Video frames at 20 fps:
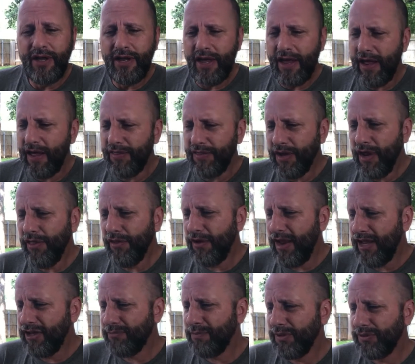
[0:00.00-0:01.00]
The other
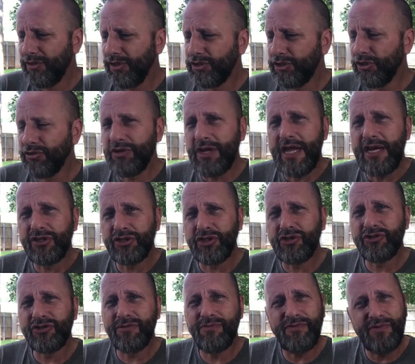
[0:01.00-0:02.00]
aspect that you'll need is
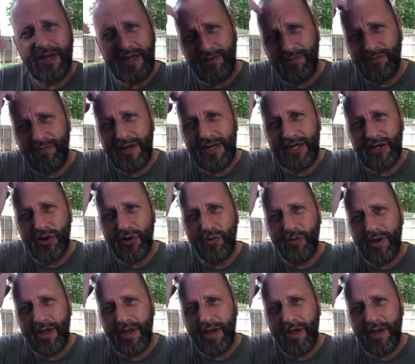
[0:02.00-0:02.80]
just some video